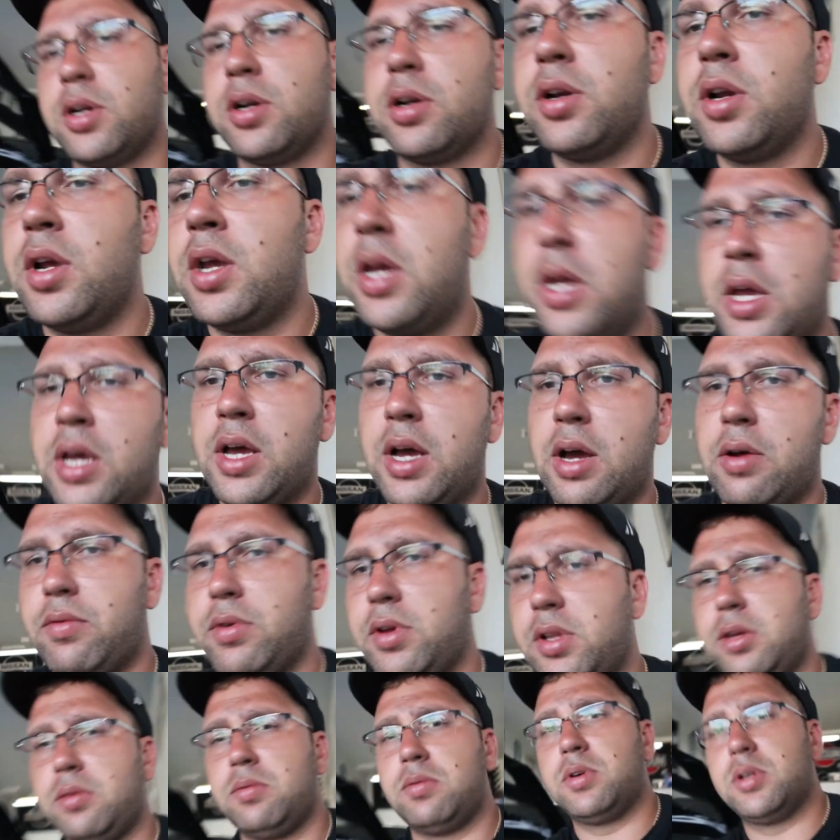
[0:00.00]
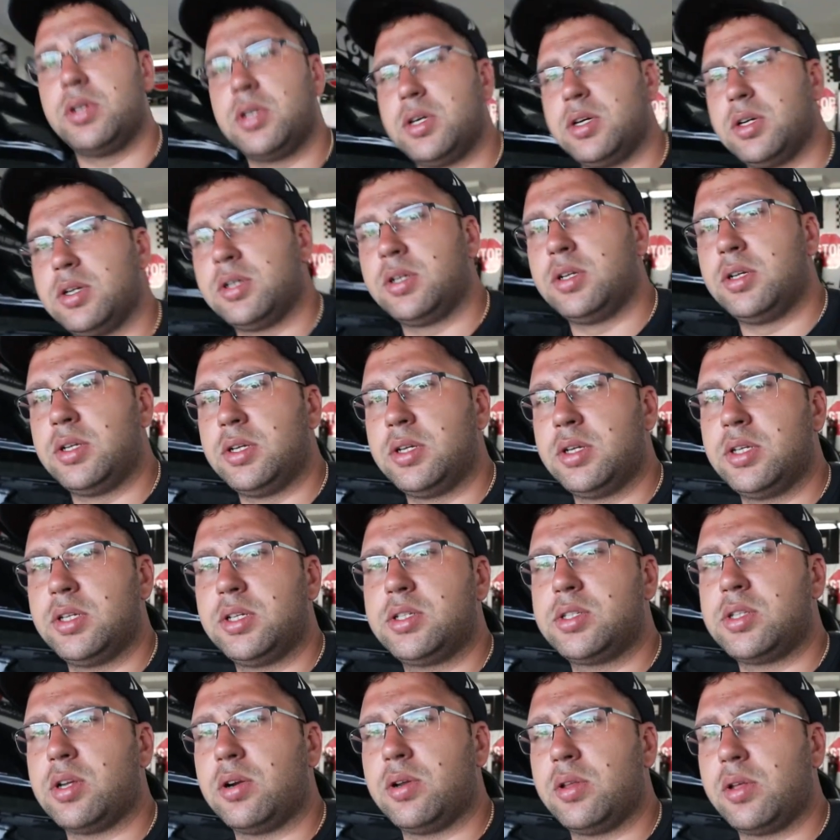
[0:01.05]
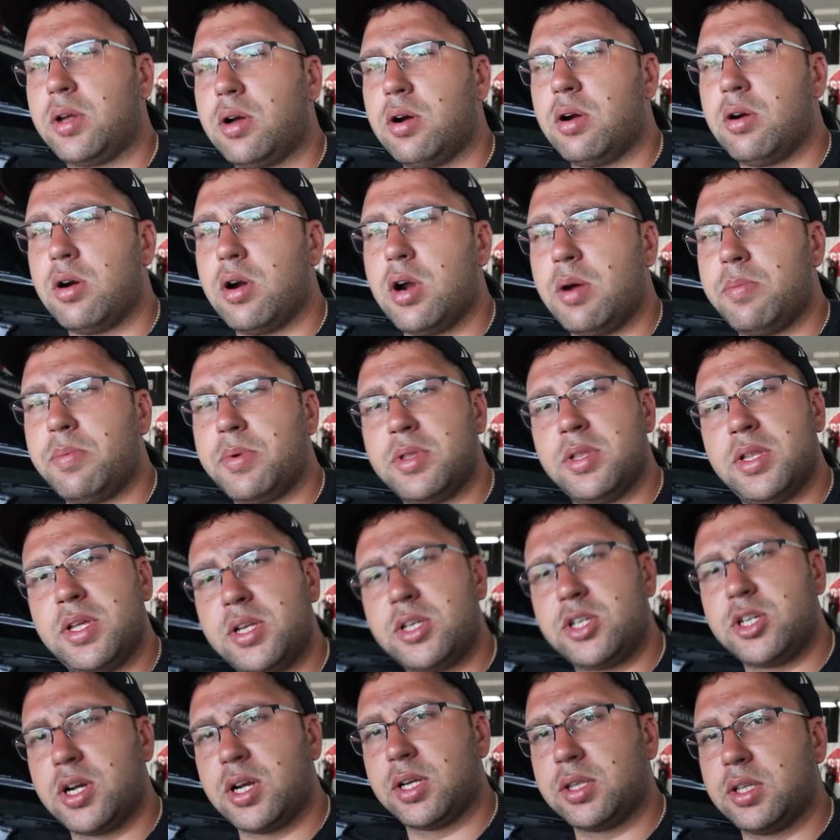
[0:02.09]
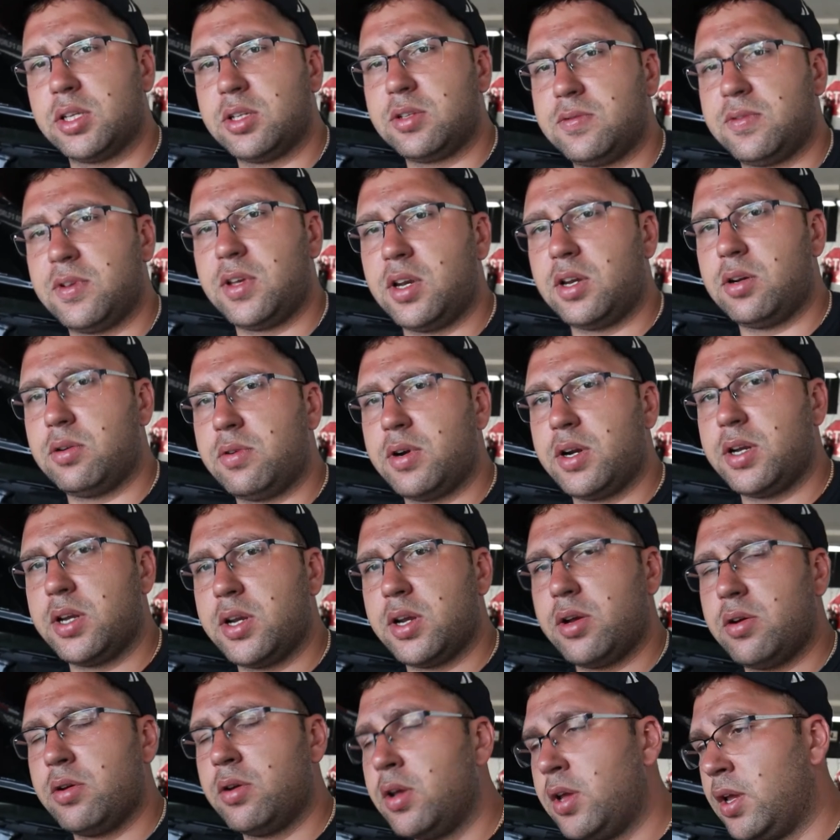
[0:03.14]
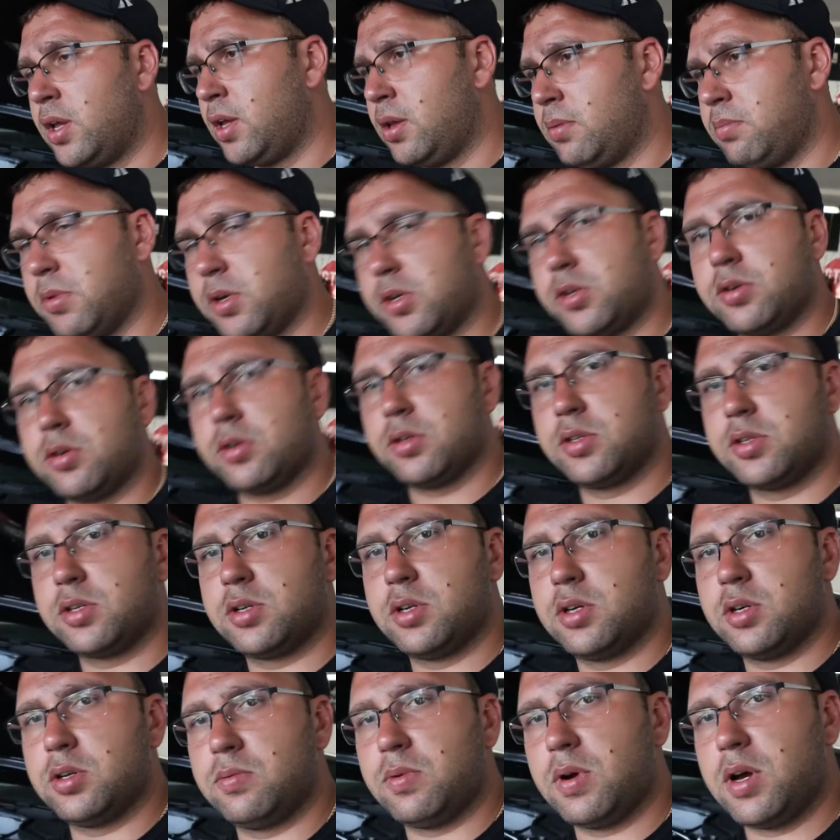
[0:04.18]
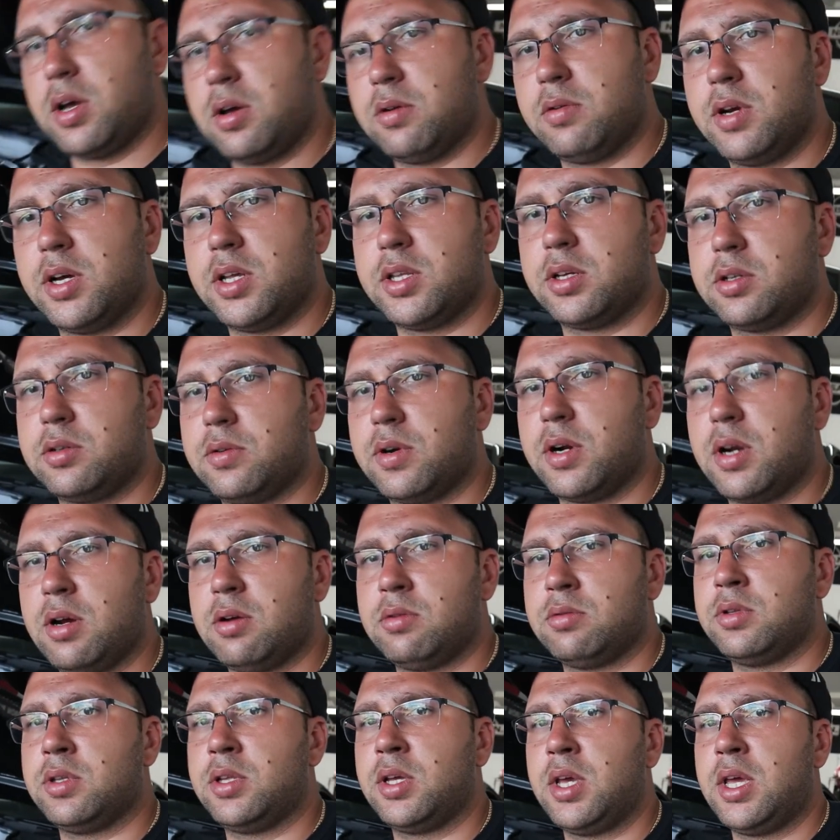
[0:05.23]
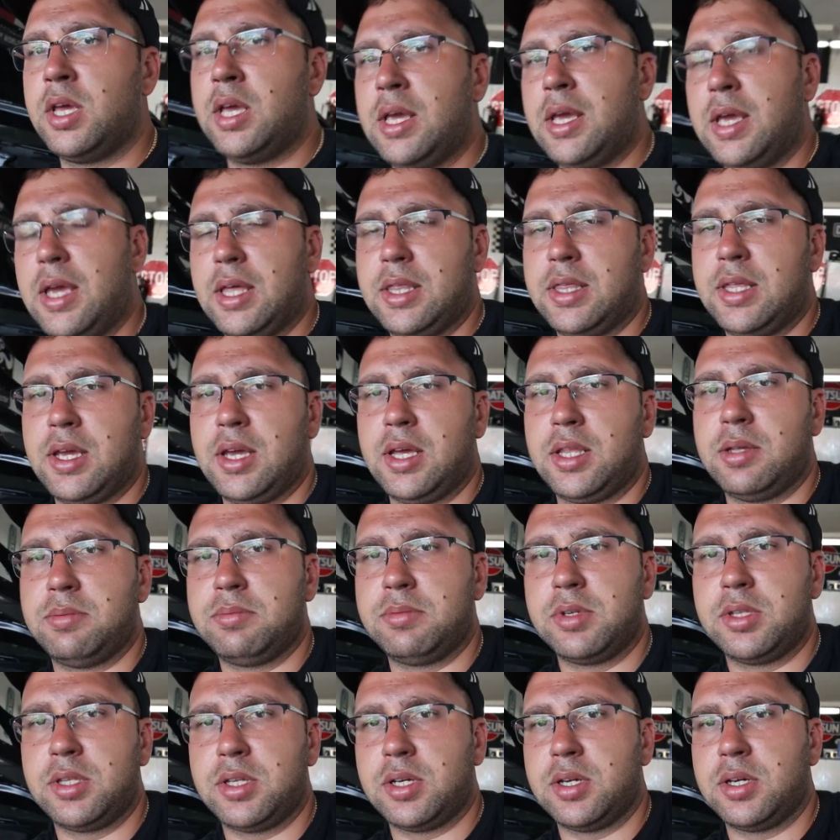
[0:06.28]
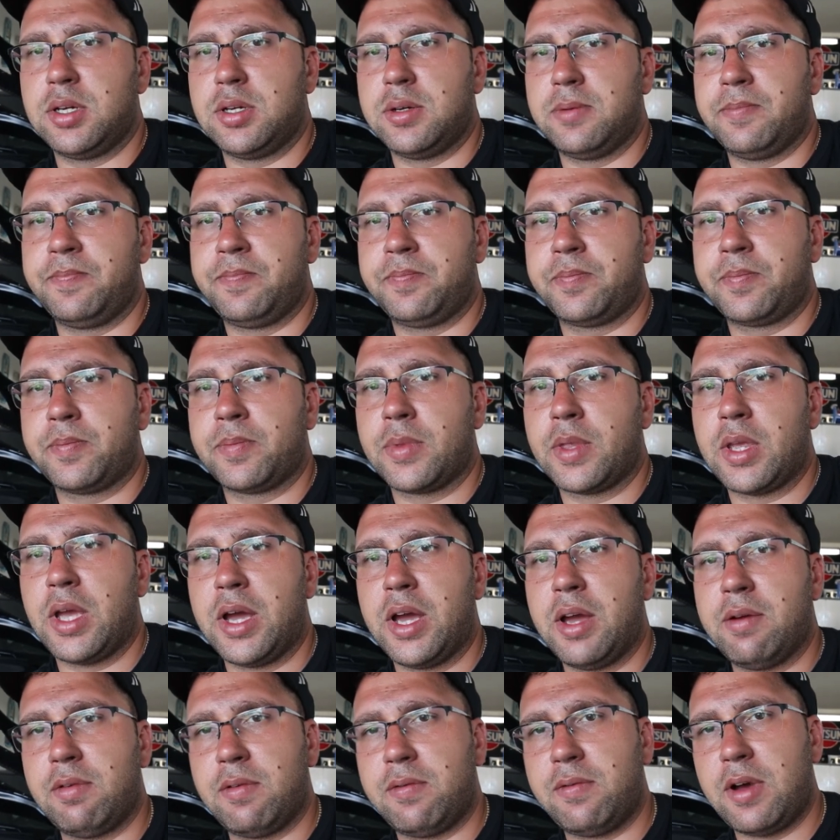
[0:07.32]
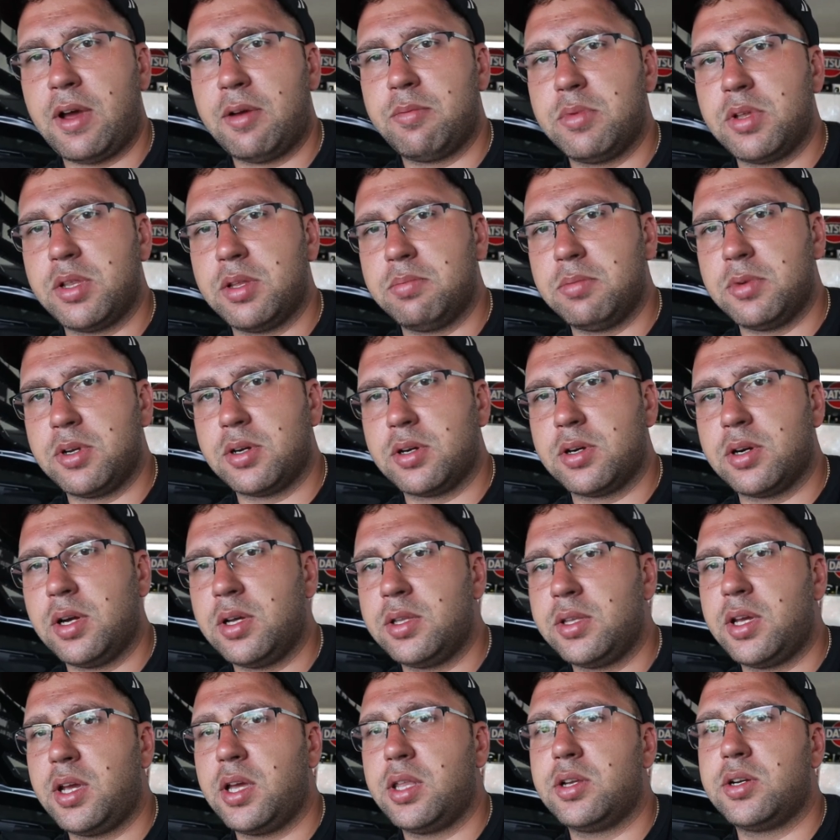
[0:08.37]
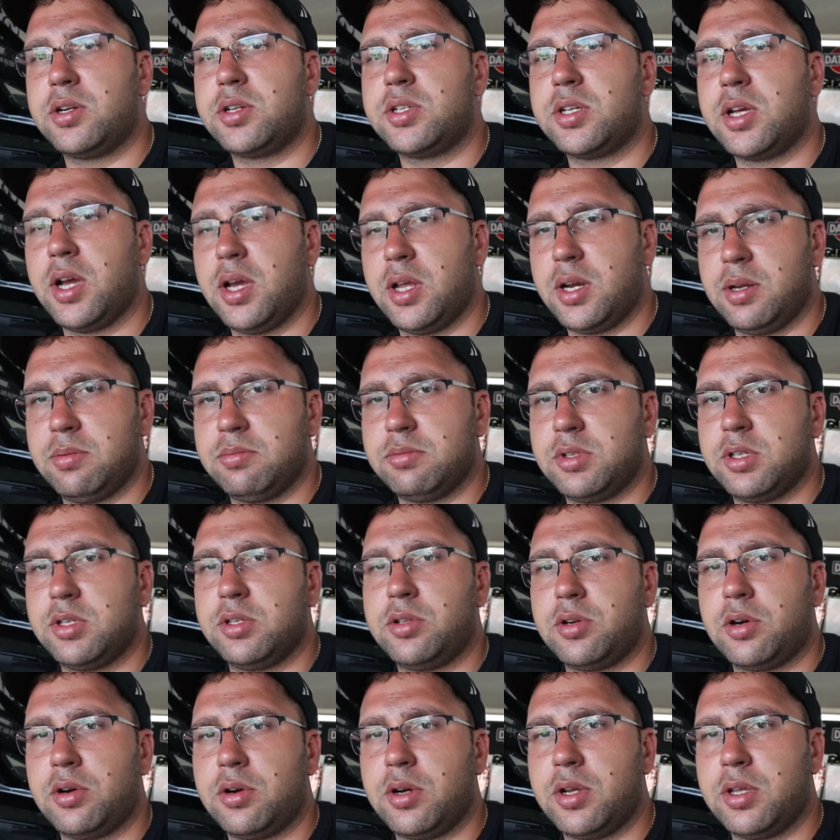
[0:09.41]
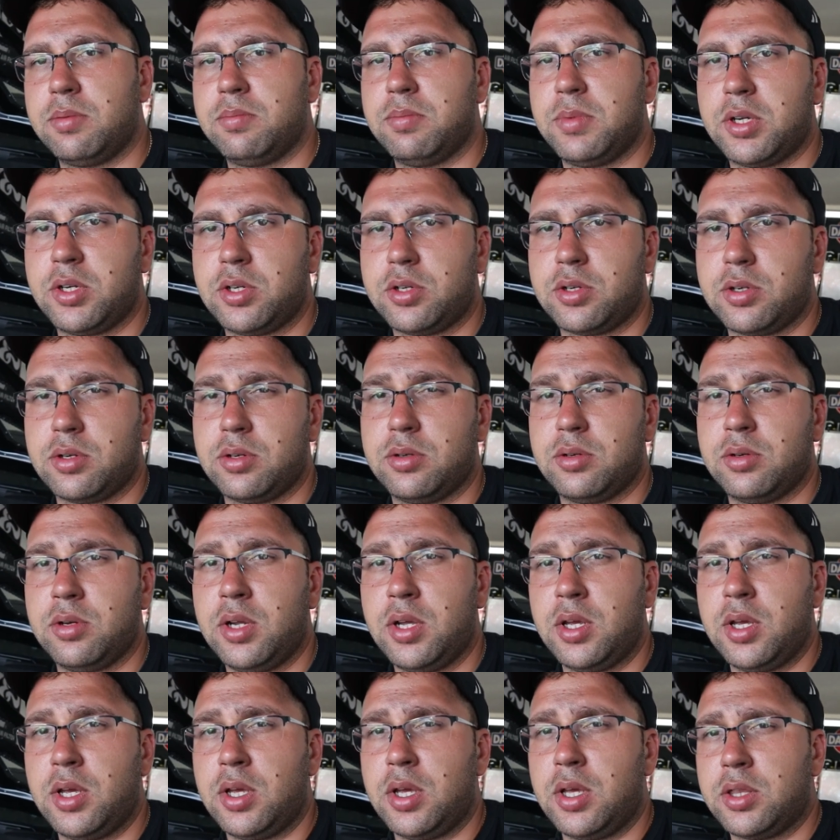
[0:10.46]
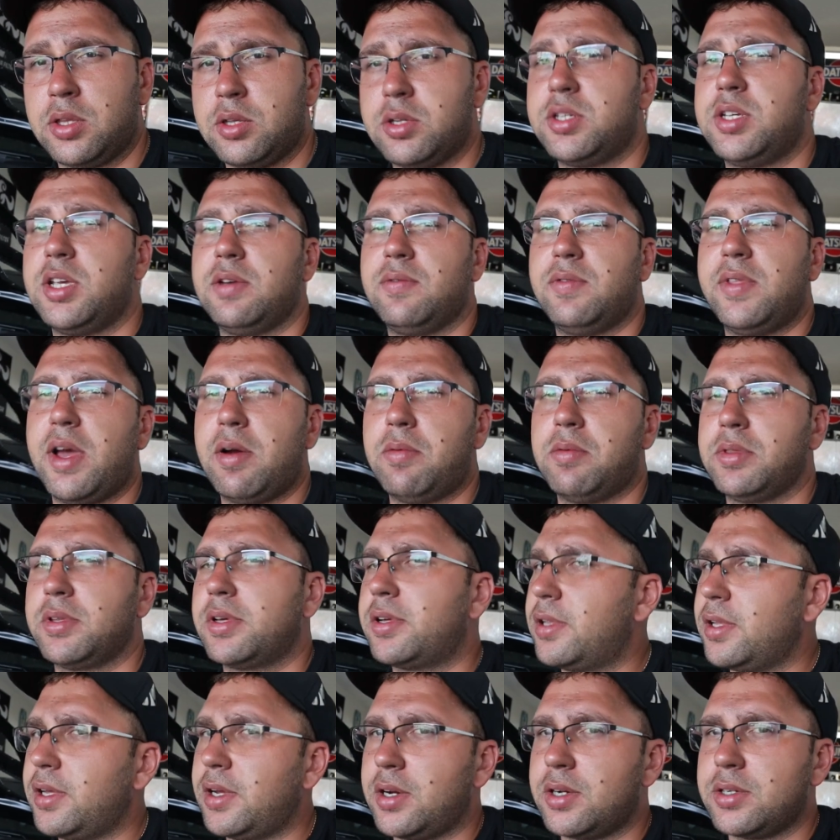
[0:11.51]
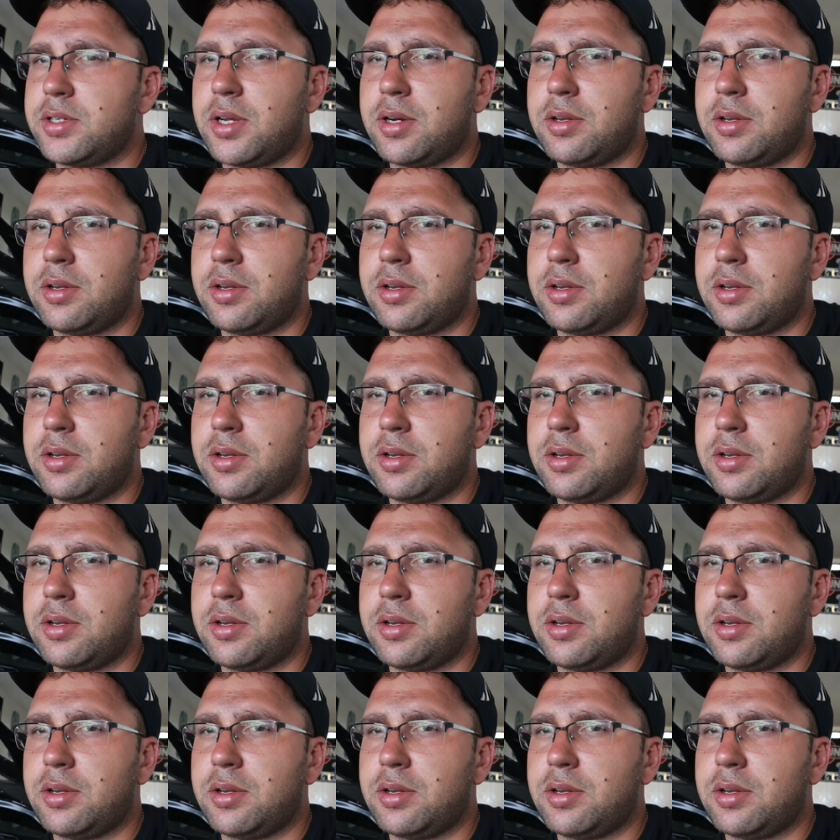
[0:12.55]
here. I really wanna start the car up and leak check this fitting right now, make sure it's good while we're on the ground, and then I'm gonna, I have a 5mm on the other side, I'm gonna turn it and make sure to see if that one clears.